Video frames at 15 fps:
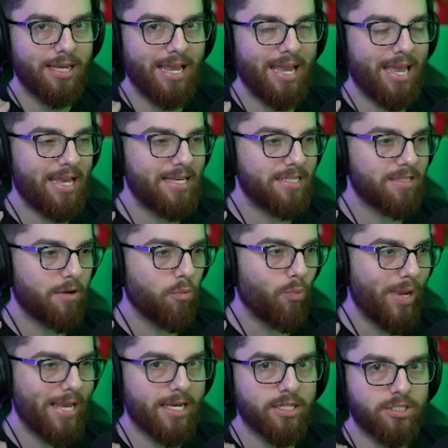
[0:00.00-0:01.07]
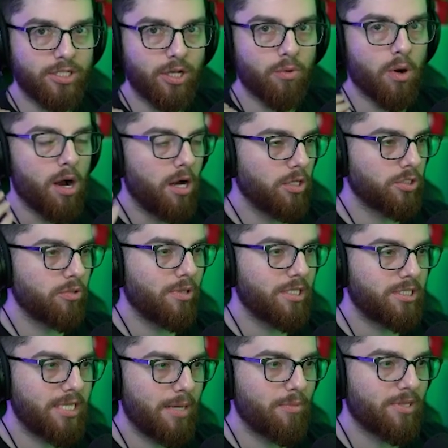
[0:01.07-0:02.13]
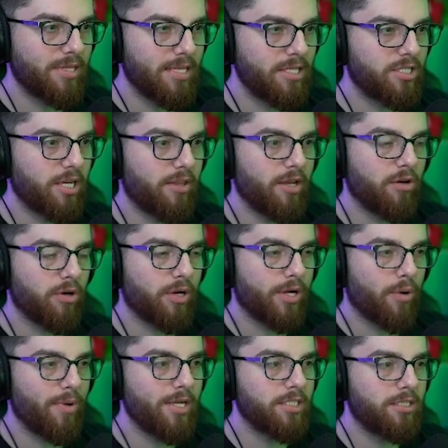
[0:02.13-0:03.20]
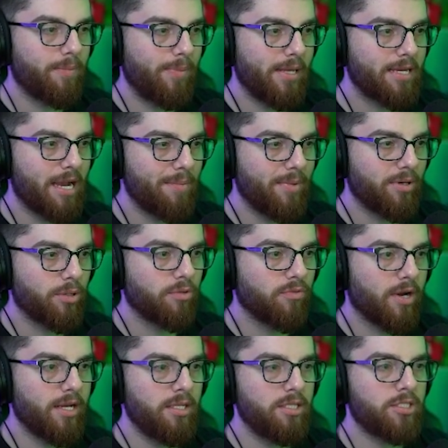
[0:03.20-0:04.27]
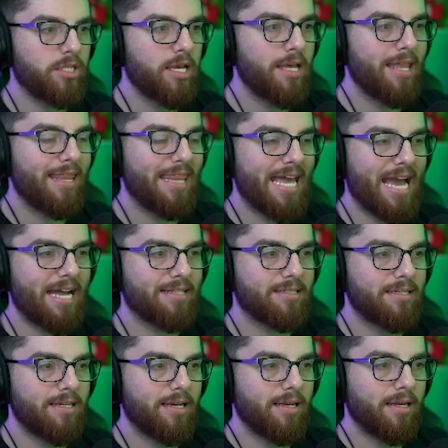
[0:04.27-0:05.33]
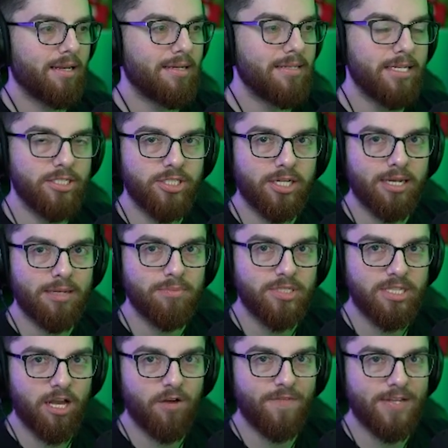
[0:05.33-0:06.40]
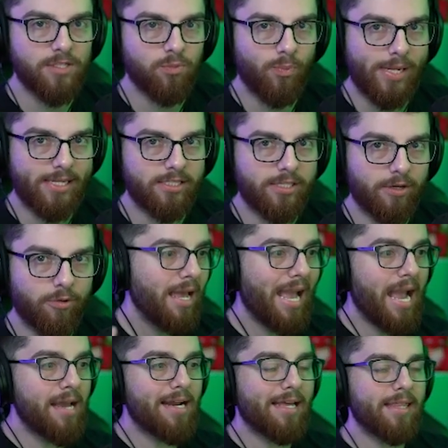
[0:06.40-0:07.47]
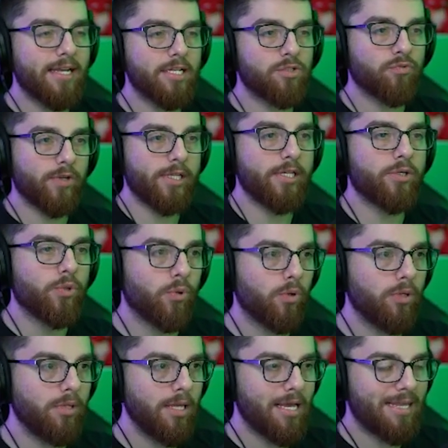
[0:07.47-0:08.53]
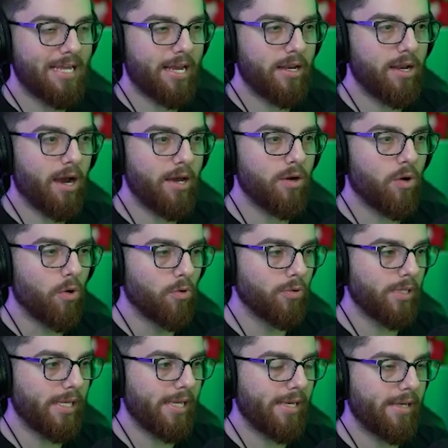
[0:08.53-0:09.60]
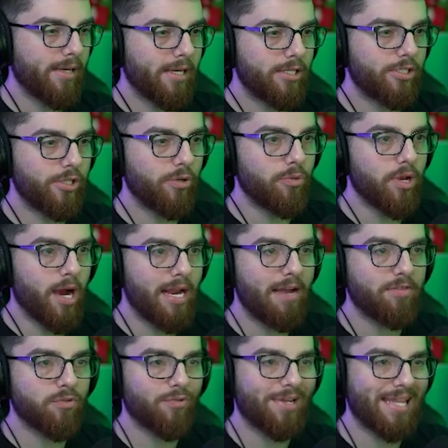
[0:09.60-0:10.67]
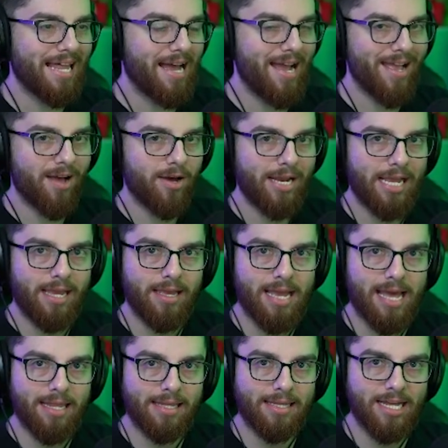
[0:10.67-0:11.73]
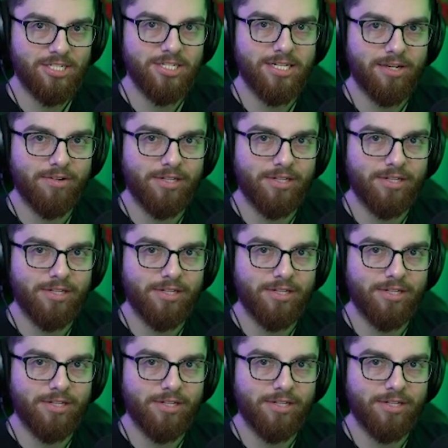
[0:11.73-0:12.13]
is weak to. Also the same with Ninja. There are going to be chimera runs that Ninja himself is weak to. And I think it's really cool that not only do you not have to rely on a legendary